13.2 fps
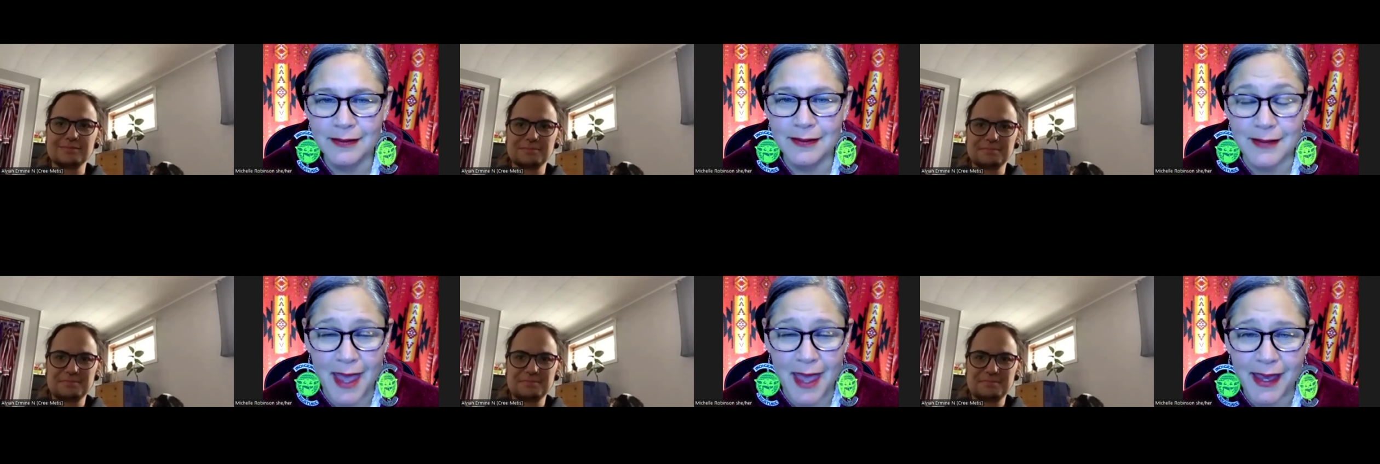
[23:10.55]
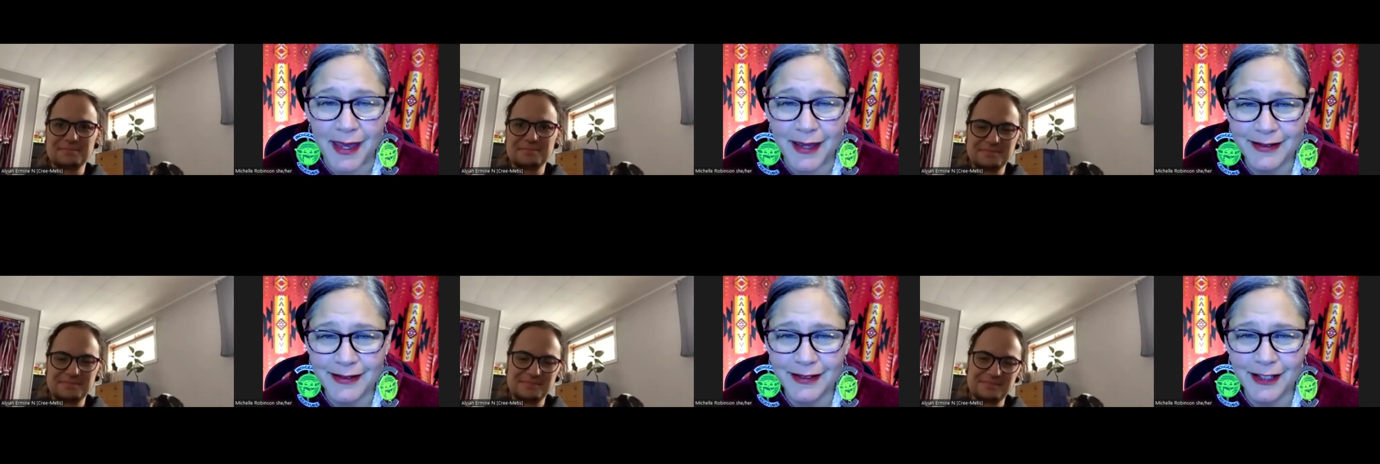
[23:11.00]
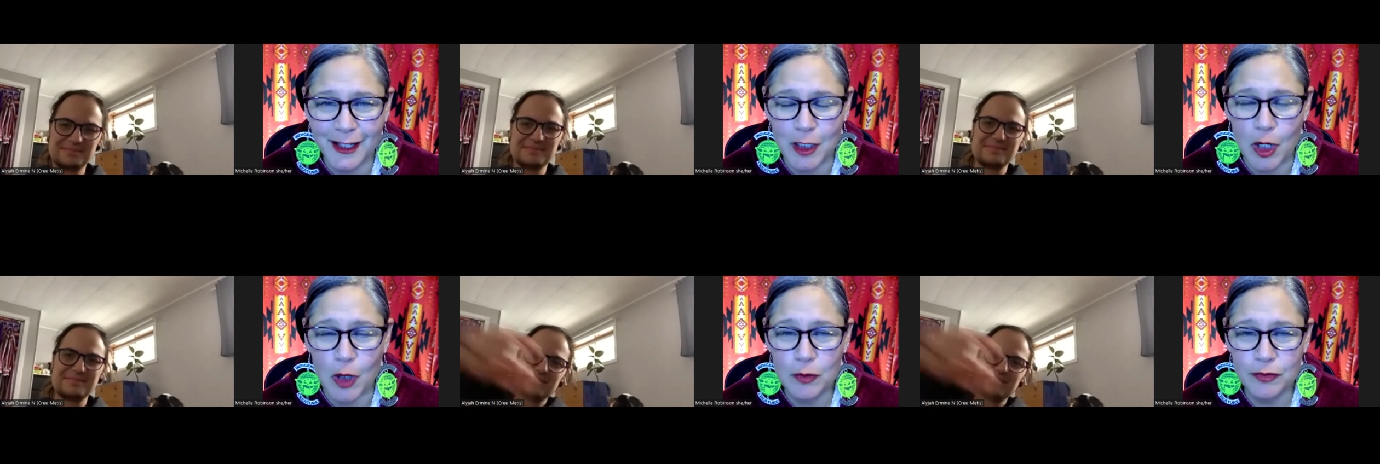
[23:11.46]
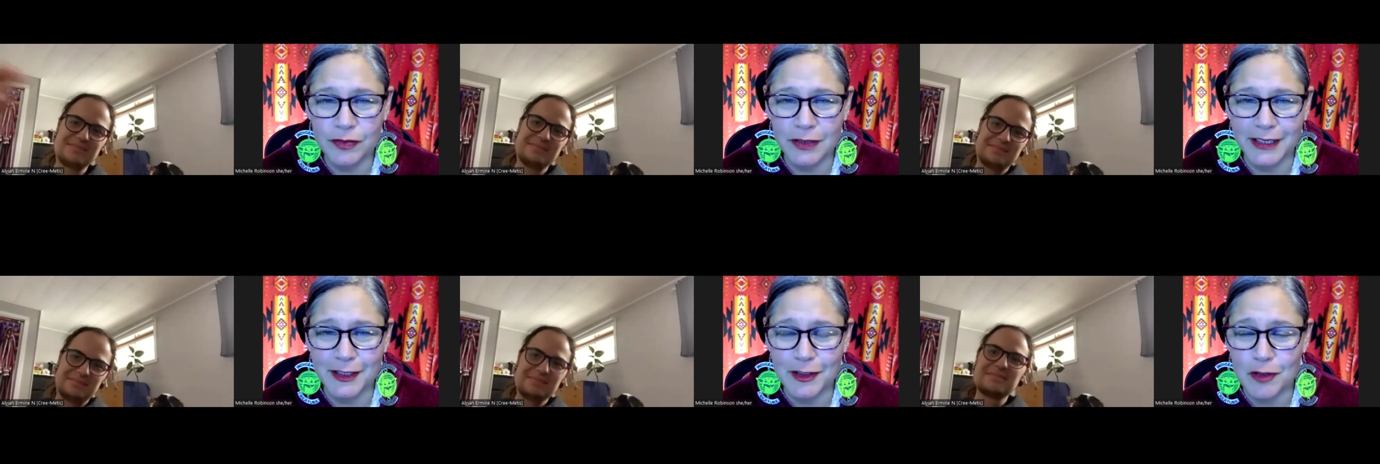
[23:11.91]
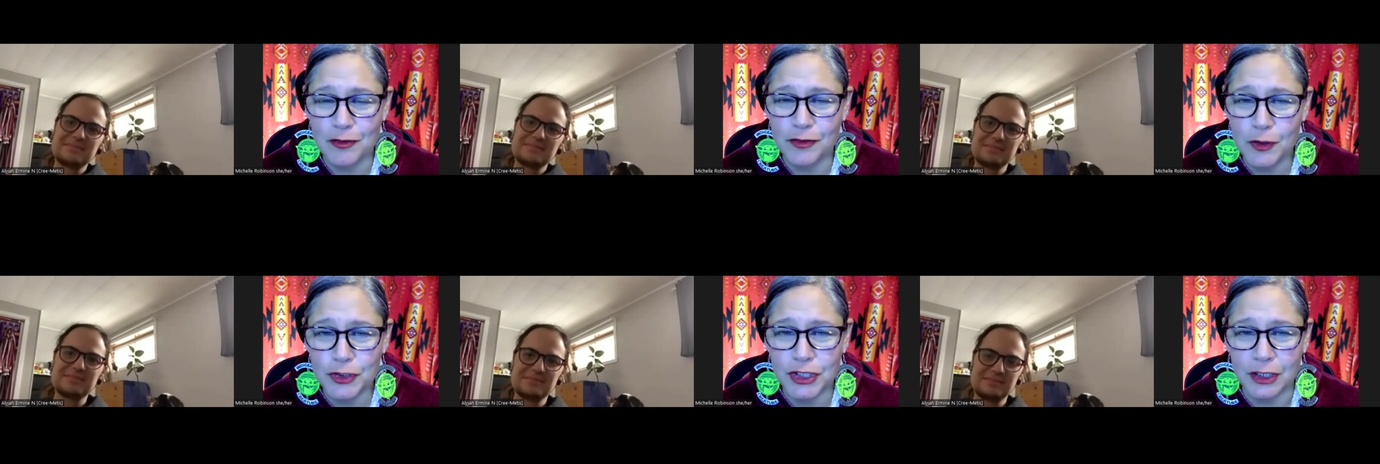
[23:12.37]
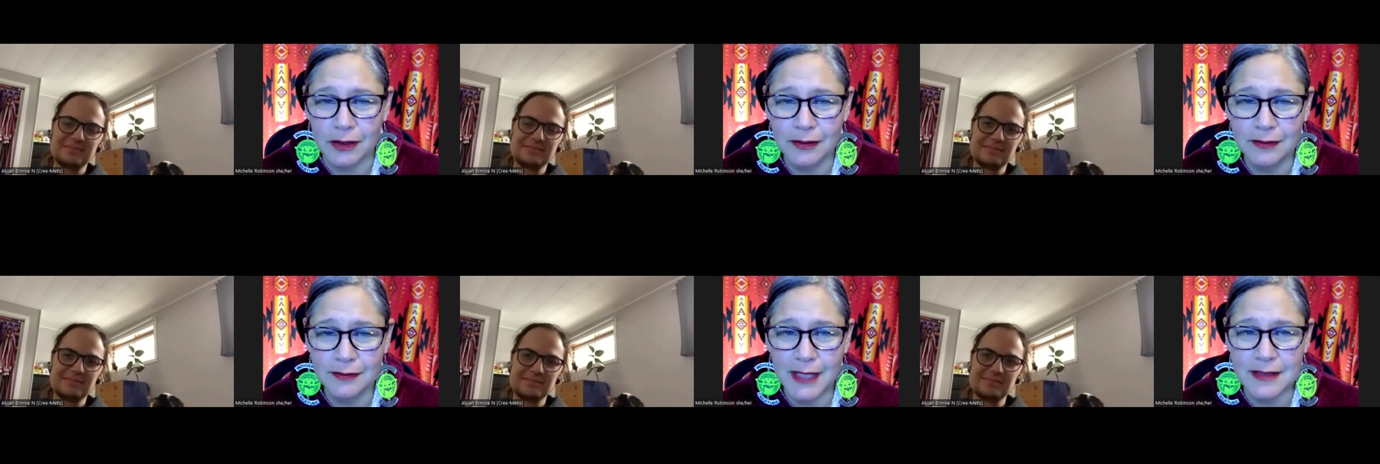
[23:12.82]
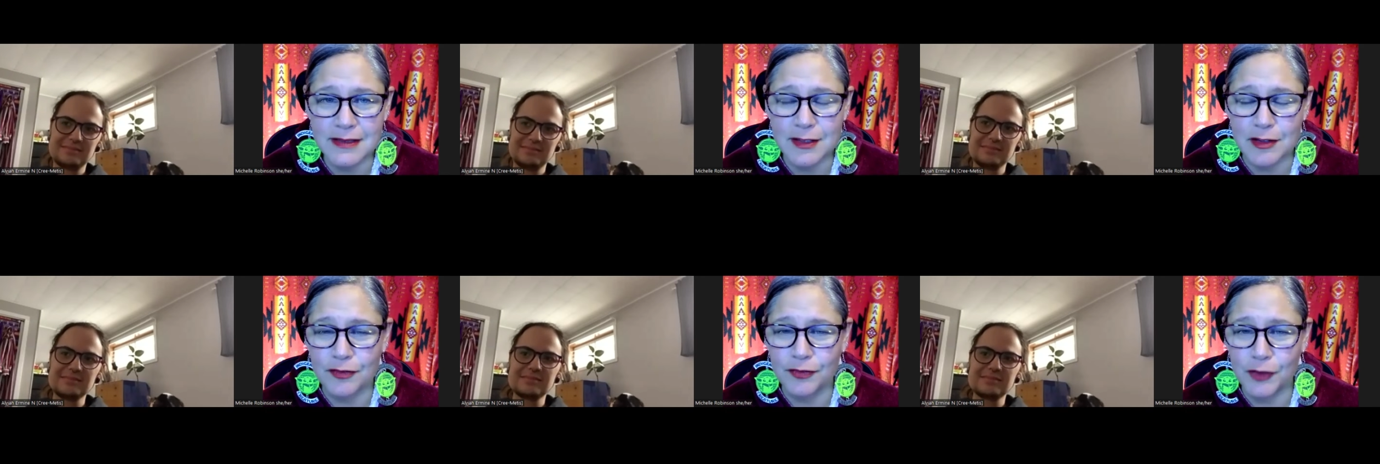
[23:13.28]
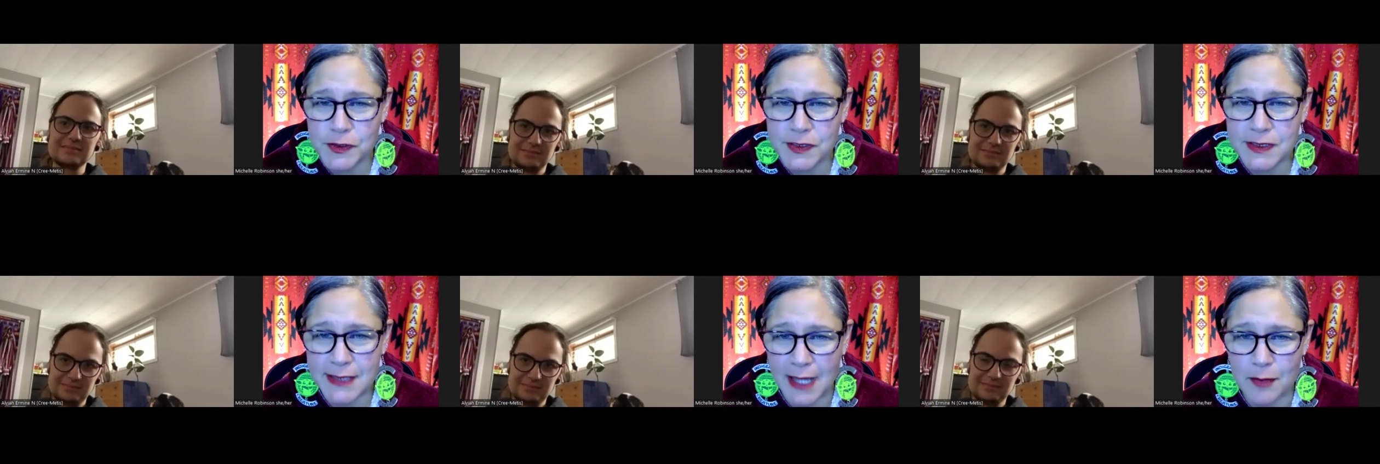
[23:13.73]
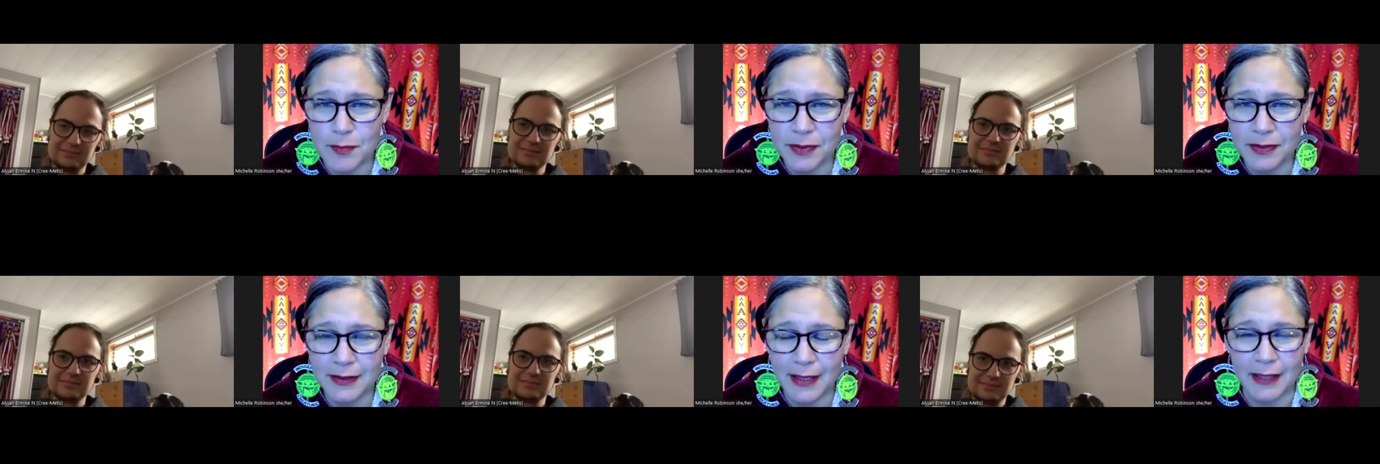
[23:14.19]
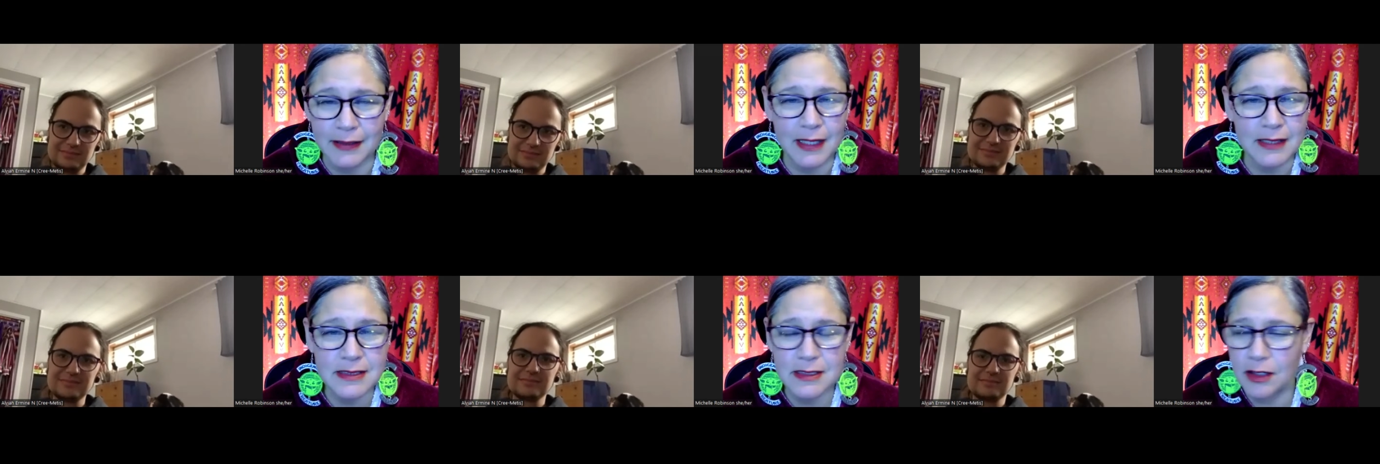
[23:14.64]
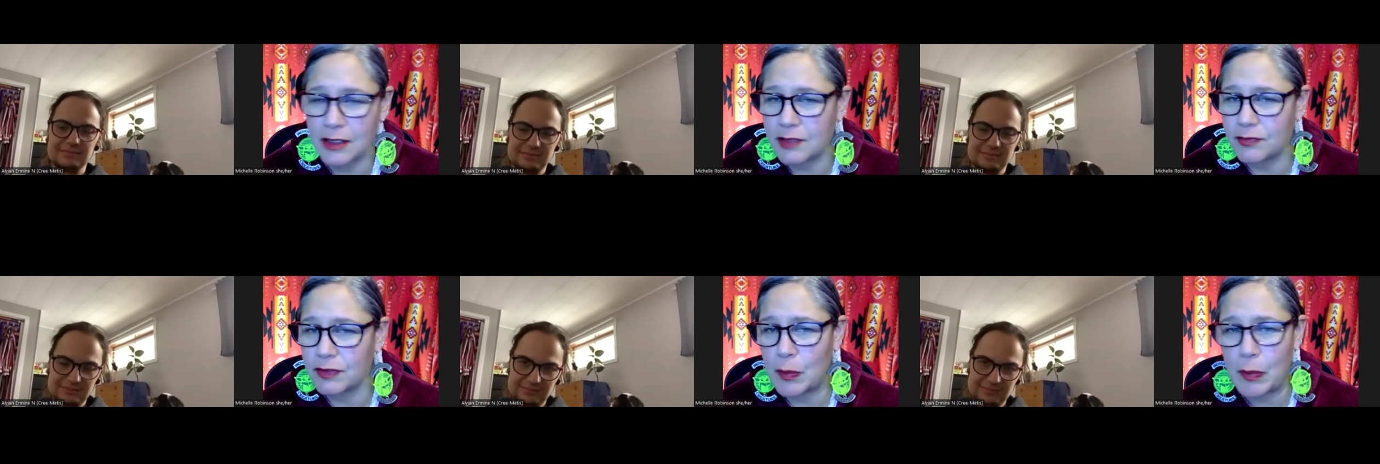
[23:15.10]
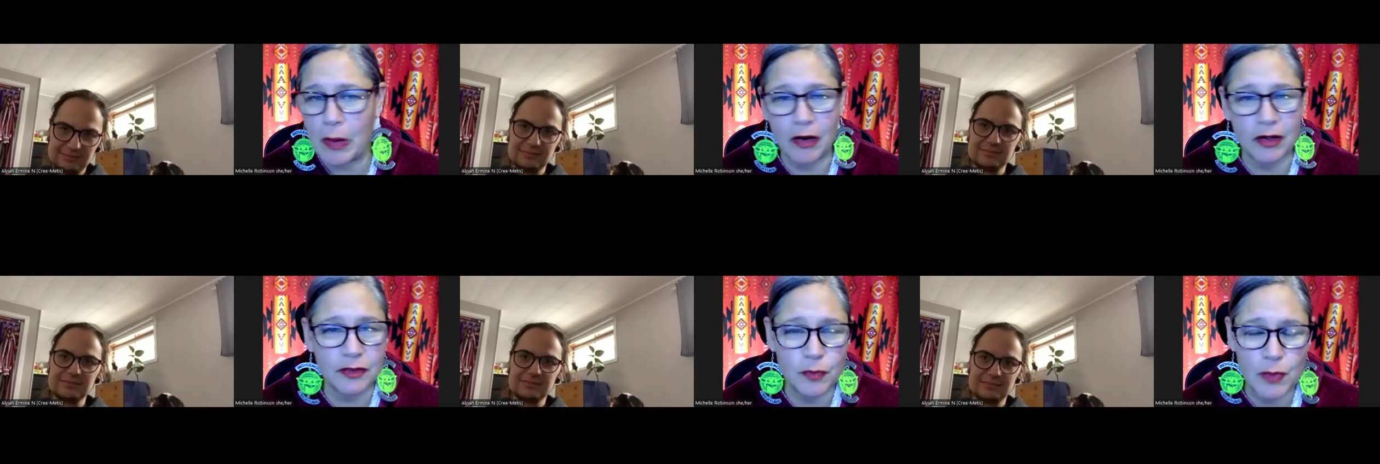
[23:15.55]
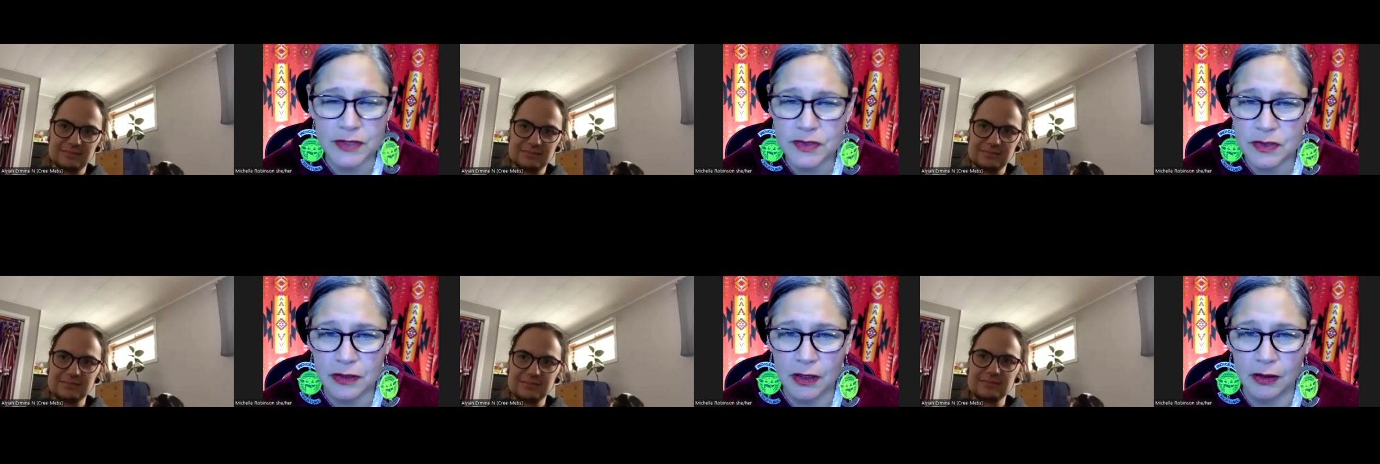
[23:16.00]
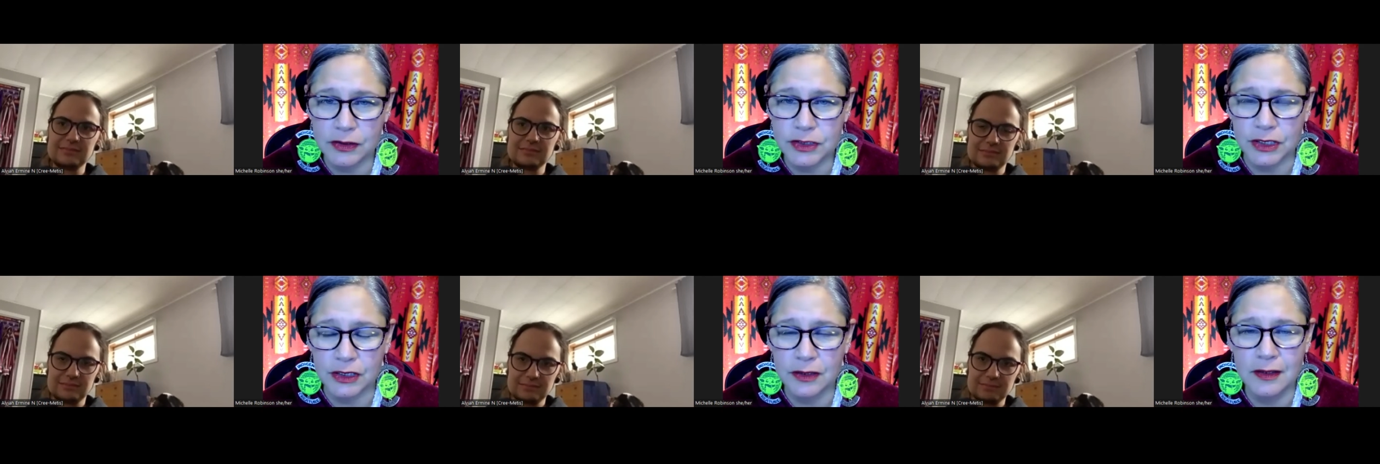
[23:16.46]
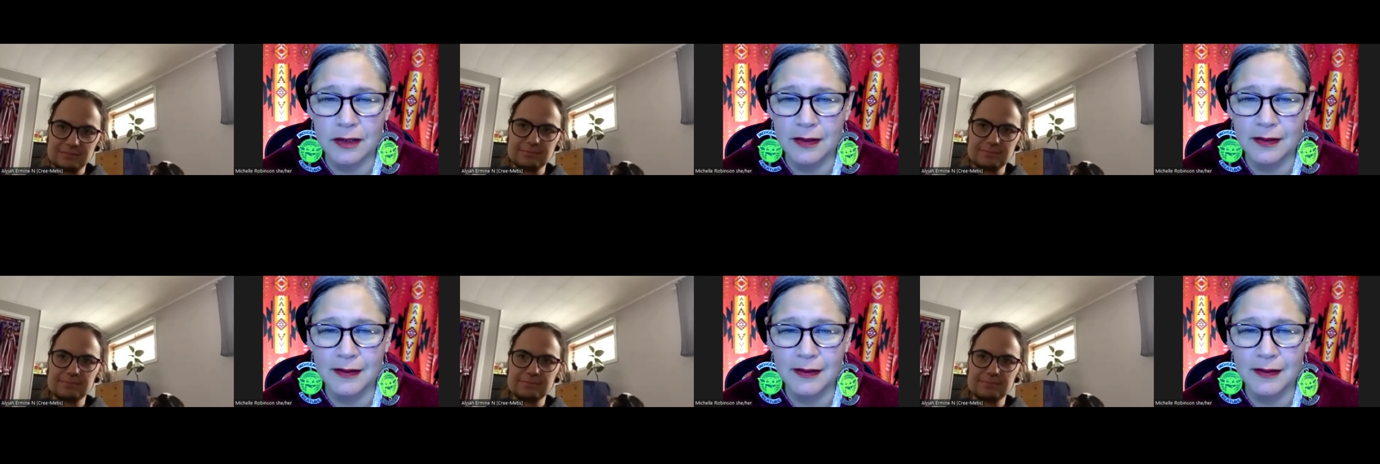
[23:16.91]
Speaker 1: today and hopefully in the future that's the first step and that's not even a part of western culture